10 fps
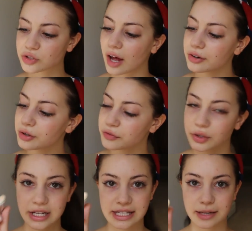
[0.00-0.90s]
So I don't know if you
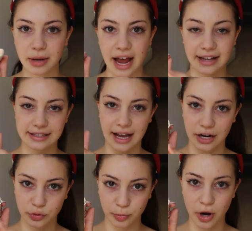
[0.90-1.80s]
can see, but it has the
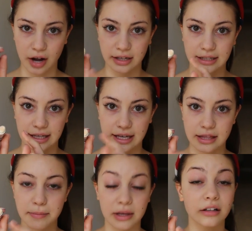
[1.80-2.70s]
actual product like
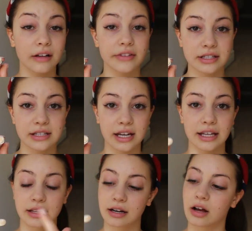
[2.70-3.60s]
in the middle of the stick
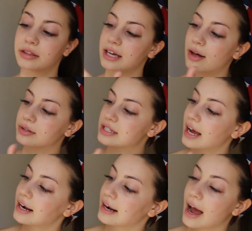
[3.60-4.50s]
and then on the
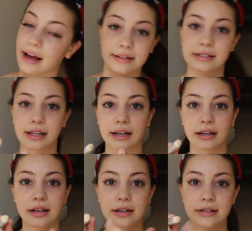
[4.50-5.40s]
outside it has like
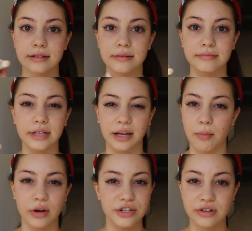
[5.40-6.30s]
some like
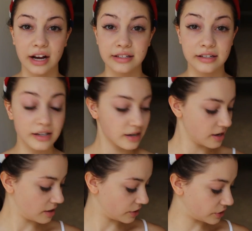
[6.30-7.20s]
moisturizer.
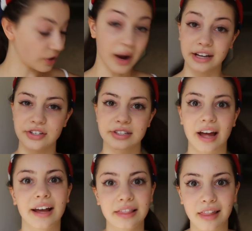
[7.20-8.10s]
So I
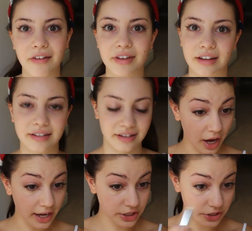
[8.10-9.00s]
just, I love it.
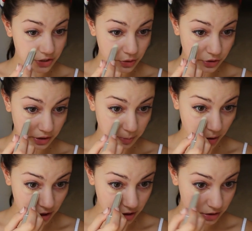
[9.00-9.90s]
I just usually
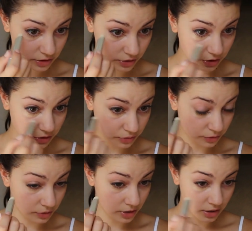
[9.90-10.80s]
put
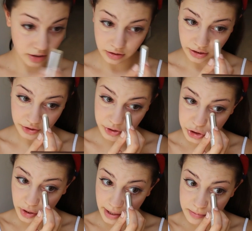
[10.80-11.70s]
two little
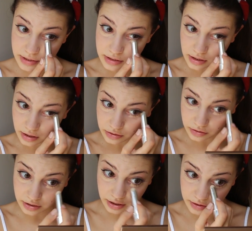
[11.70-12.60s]
stripes
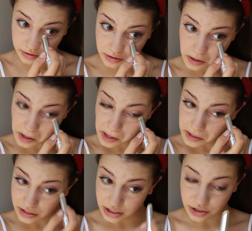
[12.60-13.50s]
underneath
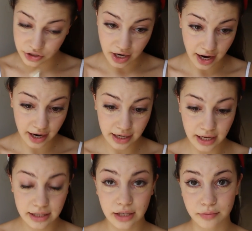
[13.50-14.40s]
each eye
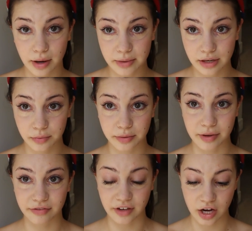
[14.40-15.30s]
and then rub it in with
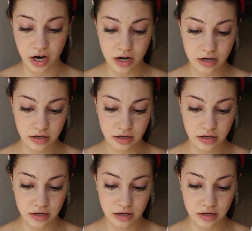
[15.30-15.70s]
my finger.